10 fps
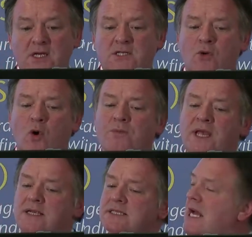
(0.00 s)
So, home
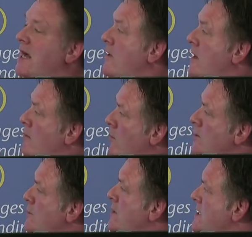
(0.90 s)
care staff
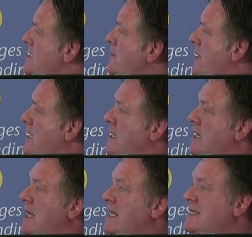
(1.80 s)
must participate in a
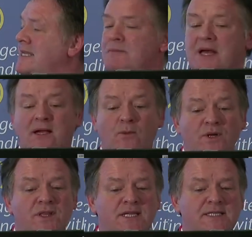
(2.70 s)
collegiate manner
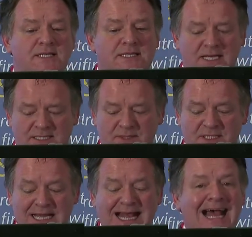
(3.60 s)
with these
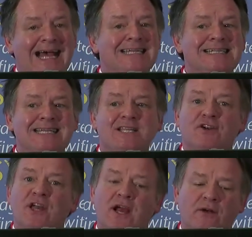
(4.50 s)
assessments and indeed
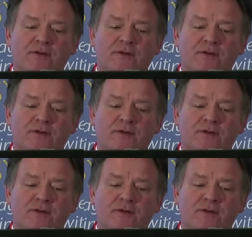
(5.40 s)
their care